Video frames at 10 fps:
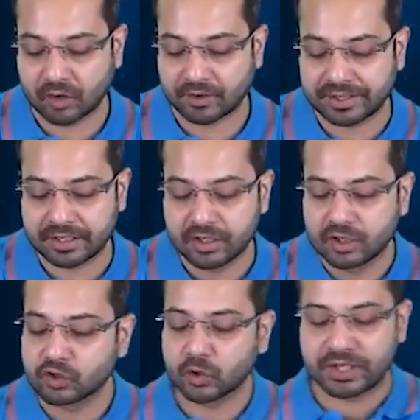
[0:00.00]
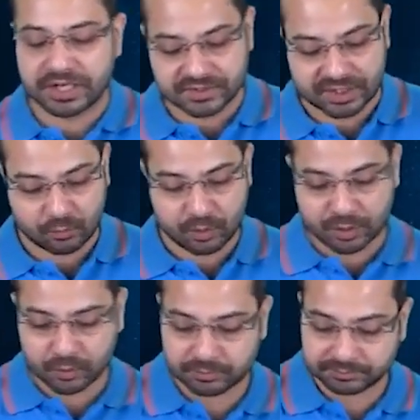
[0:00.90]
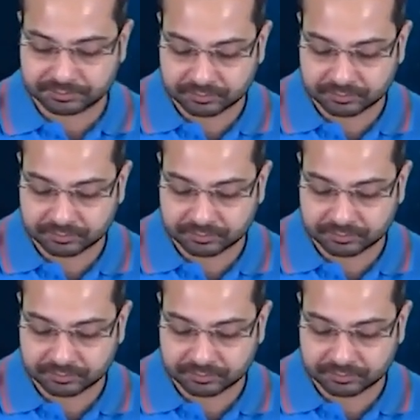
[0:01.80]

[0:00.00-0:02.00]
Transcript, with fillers: All right. So E is equal to